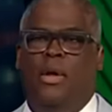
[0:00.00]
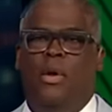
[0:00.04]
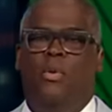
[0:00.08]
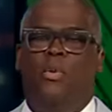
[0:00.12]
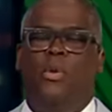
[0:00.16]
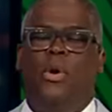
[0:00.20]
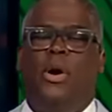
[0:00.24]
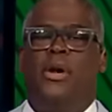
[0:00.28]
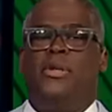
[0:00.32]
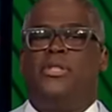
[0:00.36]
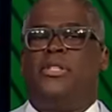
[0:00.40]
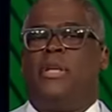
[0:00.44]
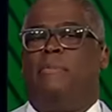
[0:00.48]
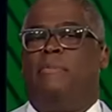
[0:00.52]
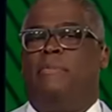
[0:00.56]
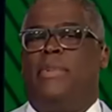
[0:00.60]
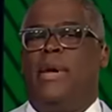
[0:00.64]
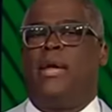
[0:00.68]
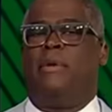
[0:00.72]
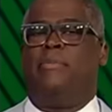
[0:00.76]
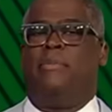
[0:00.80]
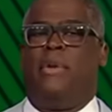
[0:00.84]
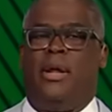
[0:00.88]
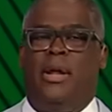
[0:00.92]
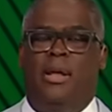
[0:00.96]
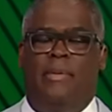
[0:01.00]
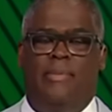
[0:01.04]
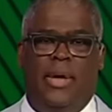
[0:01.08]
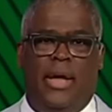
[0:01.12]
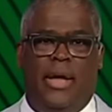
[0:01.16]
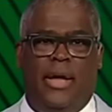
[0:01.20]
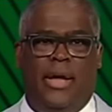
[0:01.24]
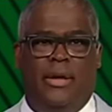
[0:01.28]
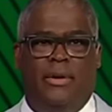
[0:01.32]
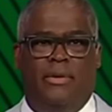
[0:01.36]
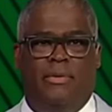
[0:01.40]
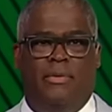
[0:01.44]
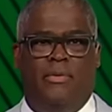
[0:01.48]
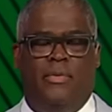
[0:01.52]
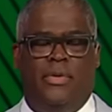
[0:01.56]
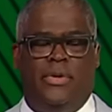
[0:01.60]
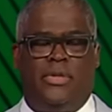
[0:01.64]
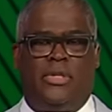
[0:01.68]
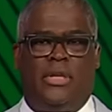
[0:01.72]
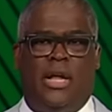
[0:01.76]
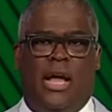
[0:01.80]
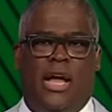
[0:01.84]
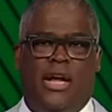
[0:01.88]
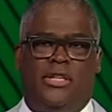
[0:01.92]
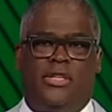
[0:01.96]
Where is the big money made when
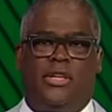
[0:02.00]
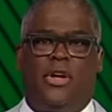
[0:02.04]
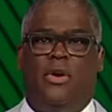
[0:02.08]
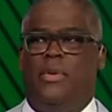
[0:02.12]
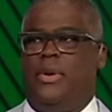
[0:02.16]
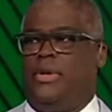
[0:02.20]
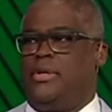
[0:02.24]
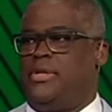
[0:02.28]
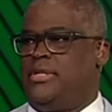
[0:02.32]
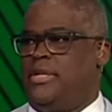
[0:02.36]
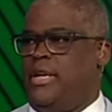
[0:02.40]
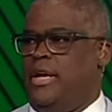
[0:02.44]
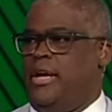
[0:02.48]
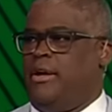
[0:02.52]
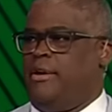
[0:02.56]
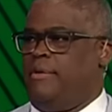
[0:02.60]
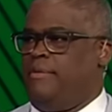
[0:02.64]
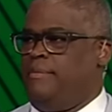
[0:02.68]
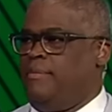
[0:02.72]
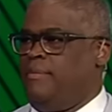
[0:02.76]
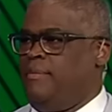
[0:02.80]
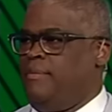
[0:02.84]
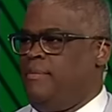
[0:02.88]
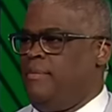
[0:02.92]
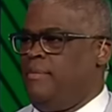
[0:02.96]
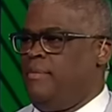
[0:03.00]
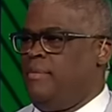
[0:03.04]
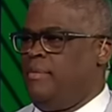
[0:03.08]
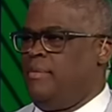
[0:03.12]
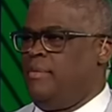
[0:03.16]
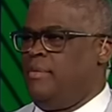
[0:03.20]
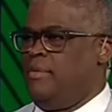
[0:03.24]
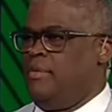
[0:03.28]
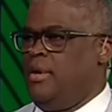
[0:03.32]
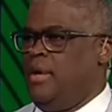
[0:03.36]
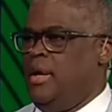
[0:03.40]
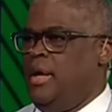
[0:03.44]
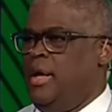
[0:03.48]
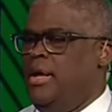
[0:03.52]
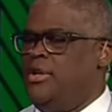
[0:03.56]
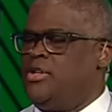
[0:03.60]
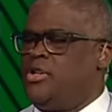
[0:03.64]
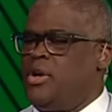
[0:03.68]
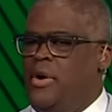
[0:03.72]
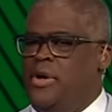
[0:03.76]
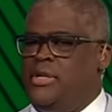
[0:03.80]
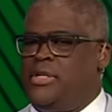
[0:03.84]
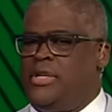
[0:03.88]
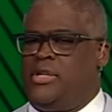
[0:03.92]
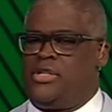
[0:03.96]
stocks go on sale? It's
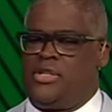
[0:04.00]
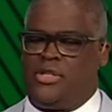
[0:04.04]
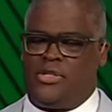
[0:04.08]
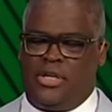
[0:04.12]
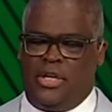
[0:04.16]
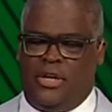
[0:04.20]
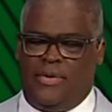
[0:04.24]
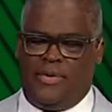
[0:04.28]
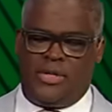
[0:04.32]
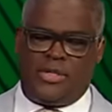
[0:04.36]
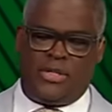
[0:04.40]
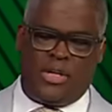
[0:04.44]
always interesting when